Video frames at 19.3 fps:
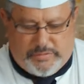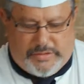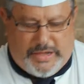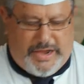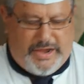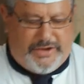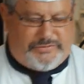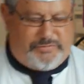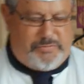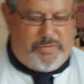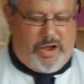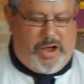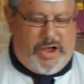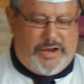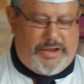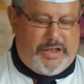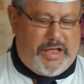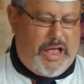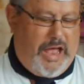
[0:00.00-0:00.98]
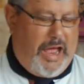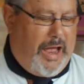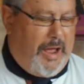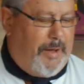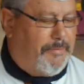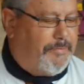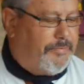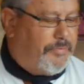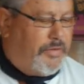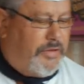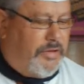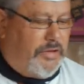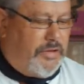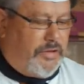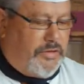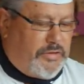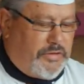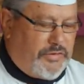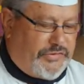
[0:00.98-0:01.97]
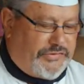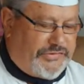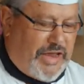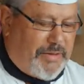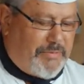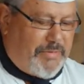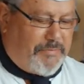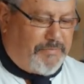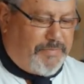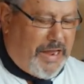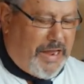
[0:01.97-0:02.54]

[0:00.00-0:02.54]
There's my um, salmon